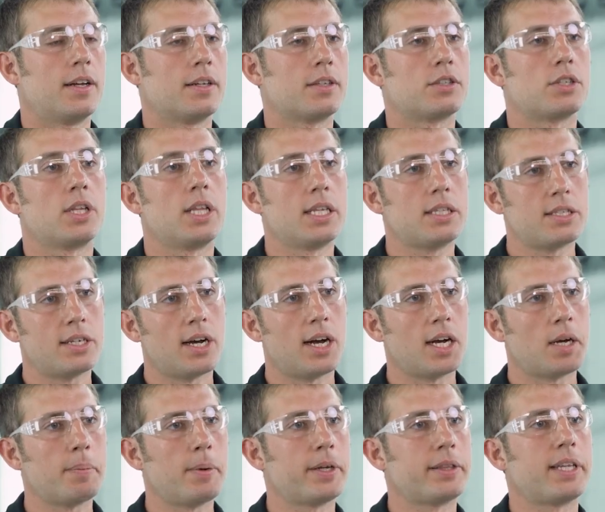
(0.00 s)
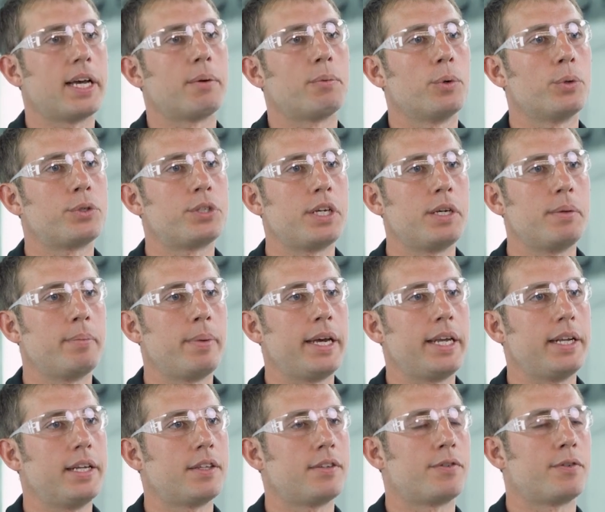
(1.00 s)
So let's talk about that routine
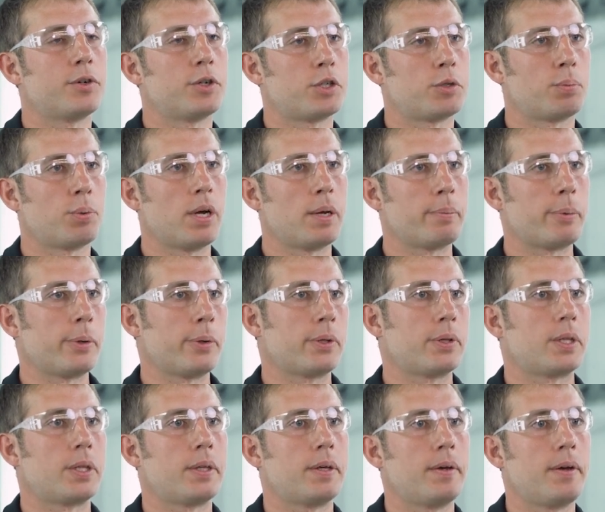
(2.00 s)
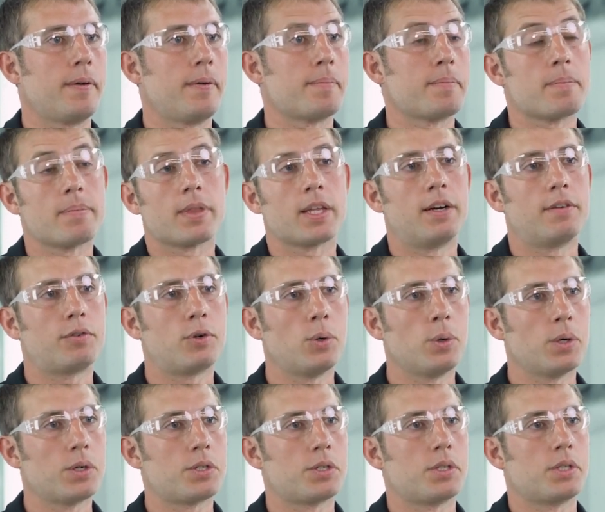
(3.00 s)
maintenance for a spray booth. Of
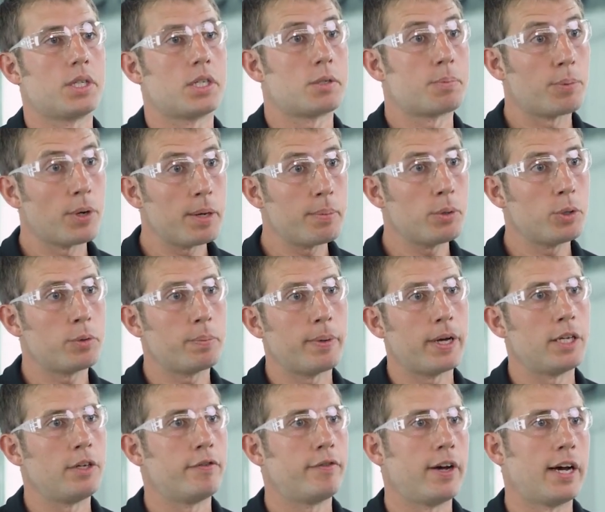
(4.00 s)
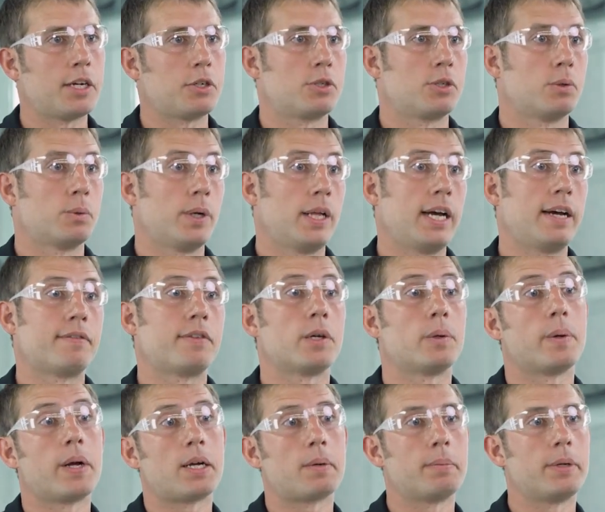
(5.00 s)
course, the spray booth manufacturer will have
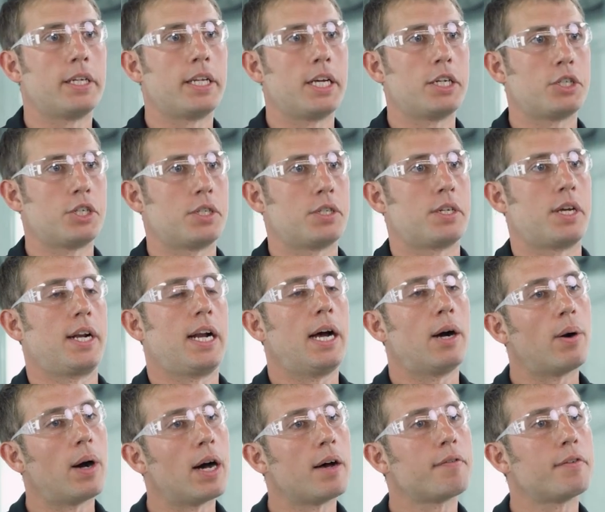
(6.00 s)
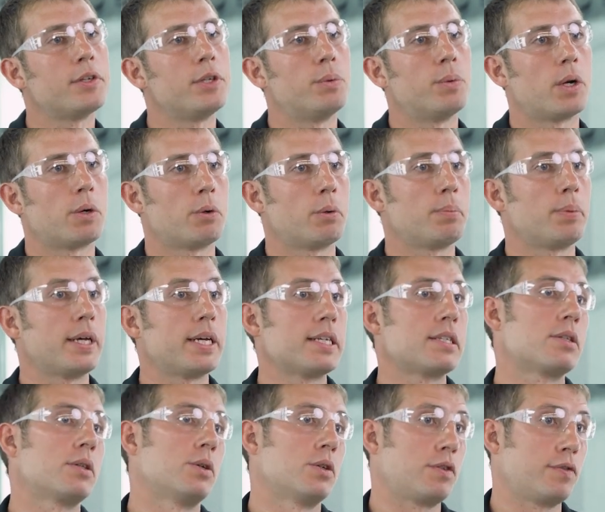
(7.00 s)
their recommendations on how often you want to
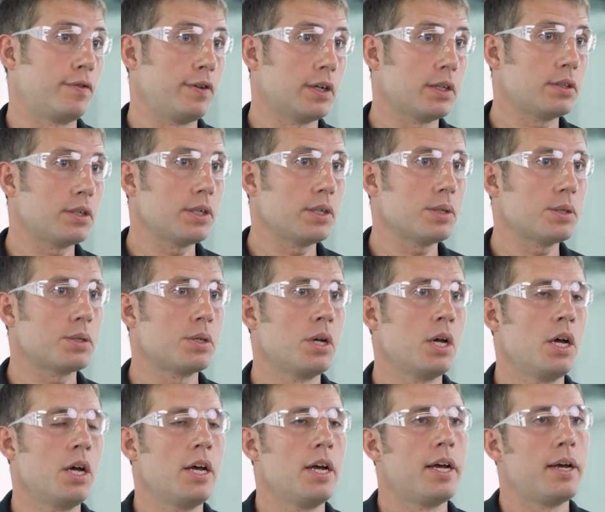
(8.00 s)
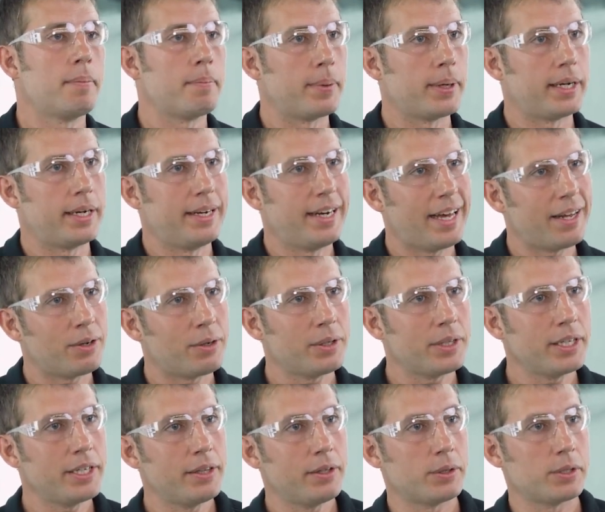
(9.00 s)
replace those filters, but not
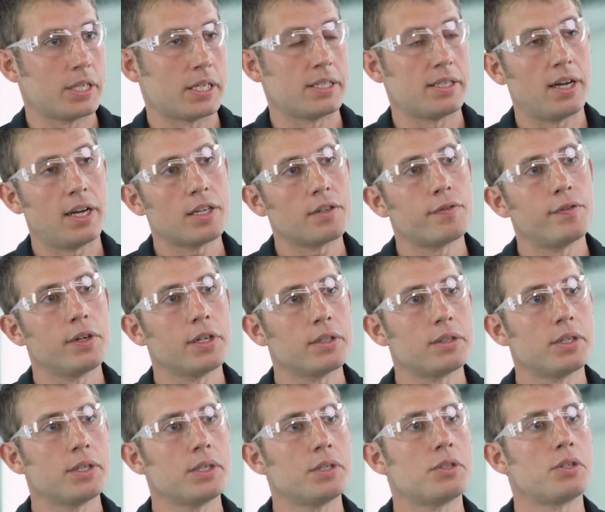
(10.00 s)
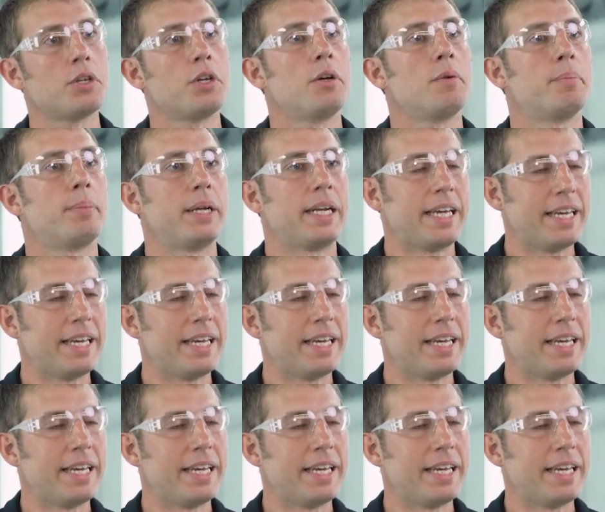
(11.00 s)
only those exhaust filters, but